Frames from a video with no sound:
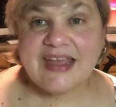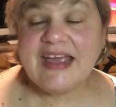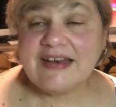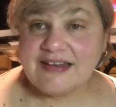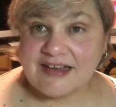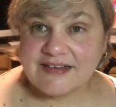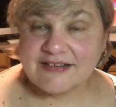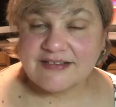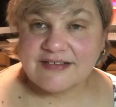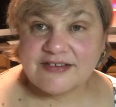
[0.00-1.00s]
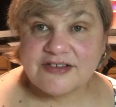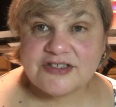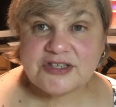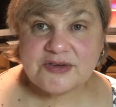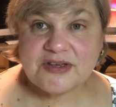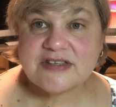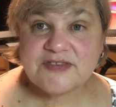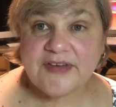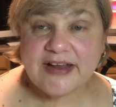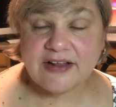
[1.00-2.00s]
ending to his
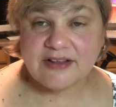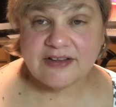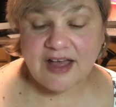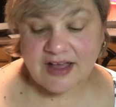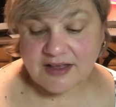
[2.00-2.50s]
final